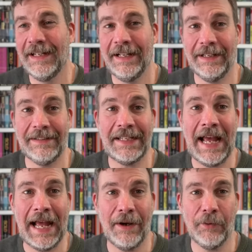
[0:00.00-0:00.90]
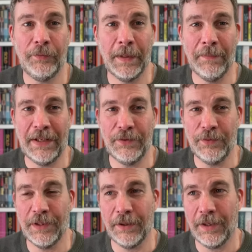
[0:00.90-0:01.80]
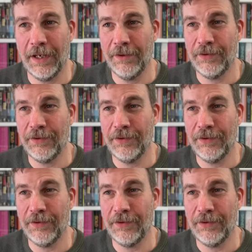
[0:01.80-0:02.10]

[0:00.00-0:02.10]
that is Cows by Matthew Stokoe.